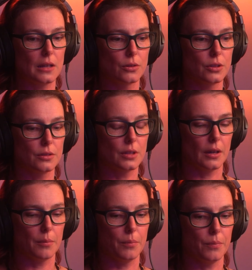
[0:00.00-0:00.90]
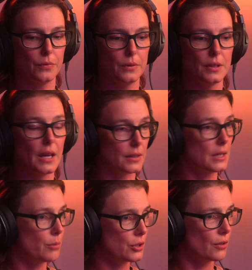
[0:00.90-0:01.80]
look at the
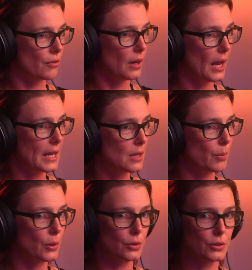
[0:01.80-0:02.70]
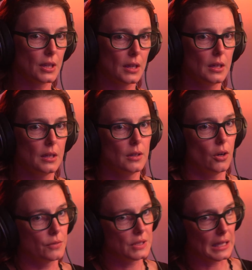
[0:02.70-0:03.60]
temperature of the lake, because
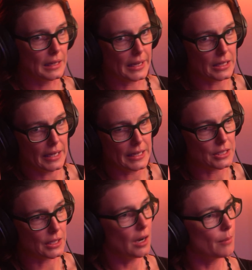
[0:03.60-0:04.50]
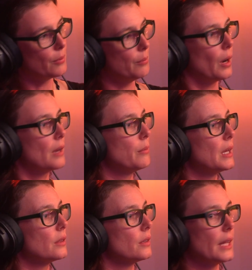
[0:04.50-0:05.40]
obviously a lake heating up might
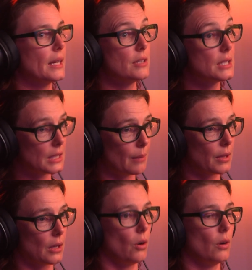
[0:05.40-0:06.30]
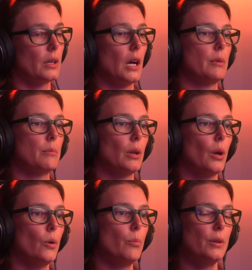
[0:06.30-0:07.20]
mean that there is something hot coming
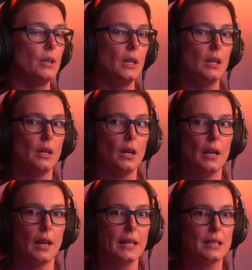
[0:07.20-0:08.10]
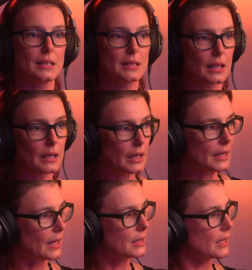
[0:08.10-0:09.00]
below, but a lake suddenly
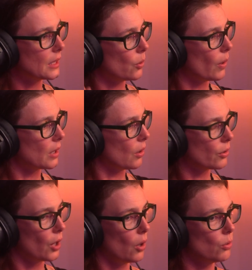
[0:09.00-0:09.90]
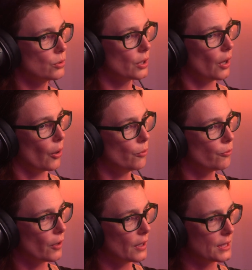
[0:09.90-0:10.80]
getting quite a lot colder
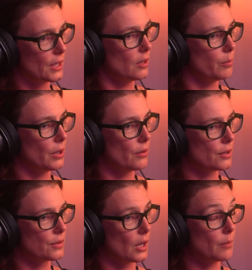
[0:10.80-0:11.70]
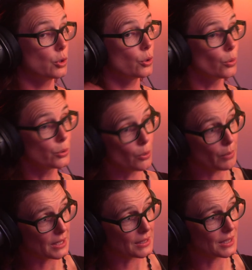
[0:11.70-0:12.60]
over a certain period of time could also
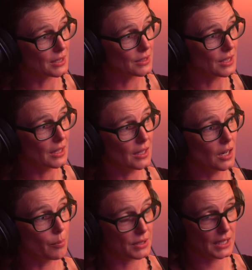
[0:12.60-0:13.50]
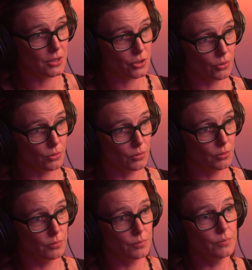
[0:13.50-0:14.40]
be considered a
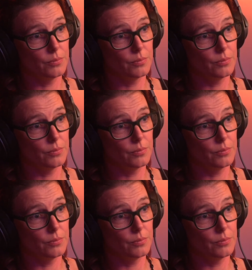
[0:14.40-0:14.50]
potential